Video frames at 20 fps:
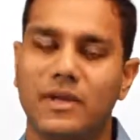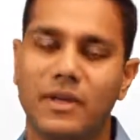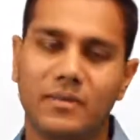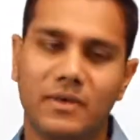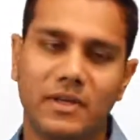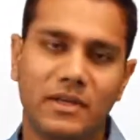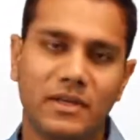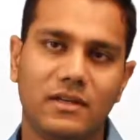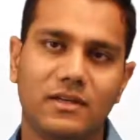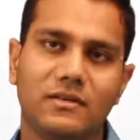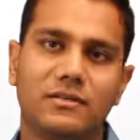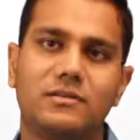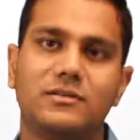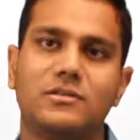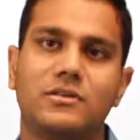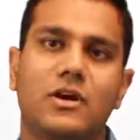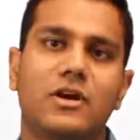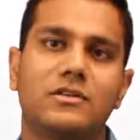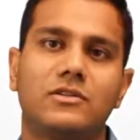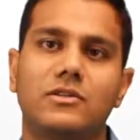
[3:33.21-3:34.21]
maybe
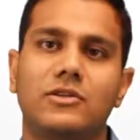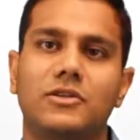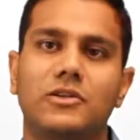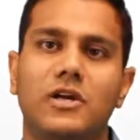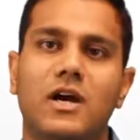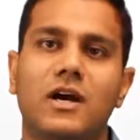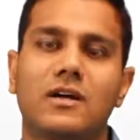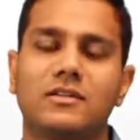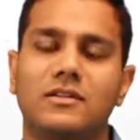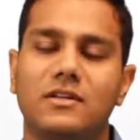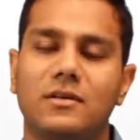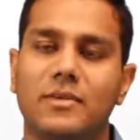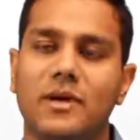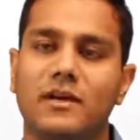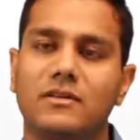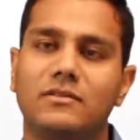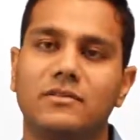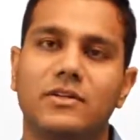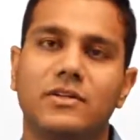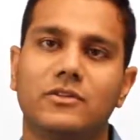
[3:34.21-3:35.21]
talk to your doctor
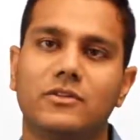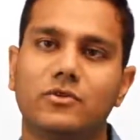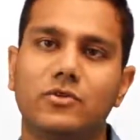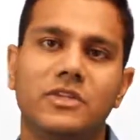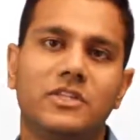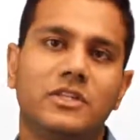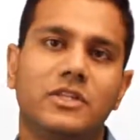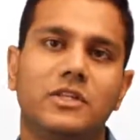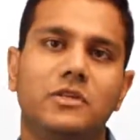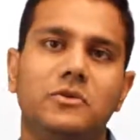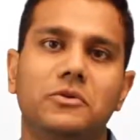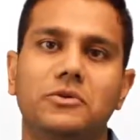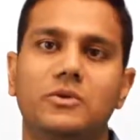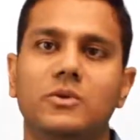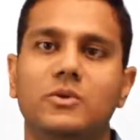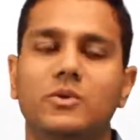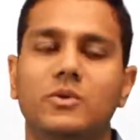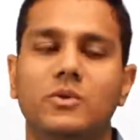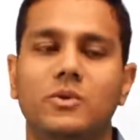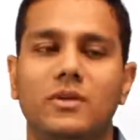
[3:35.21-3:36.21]
about, you know, switching you
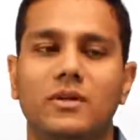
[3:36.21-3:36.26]
to